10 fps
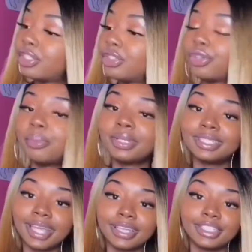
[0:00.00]
It's super
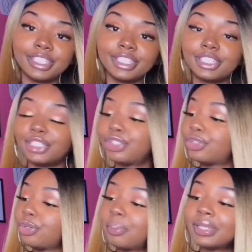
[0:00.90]
sexy. She's
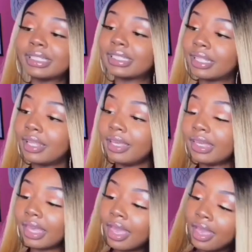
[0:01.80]
super
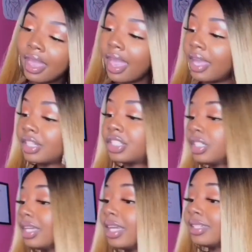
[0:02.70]
sleek. And
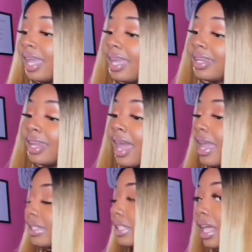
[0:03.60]
she is a
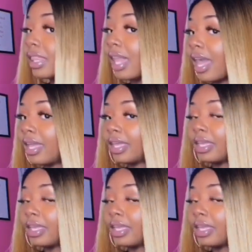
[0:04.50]
nice light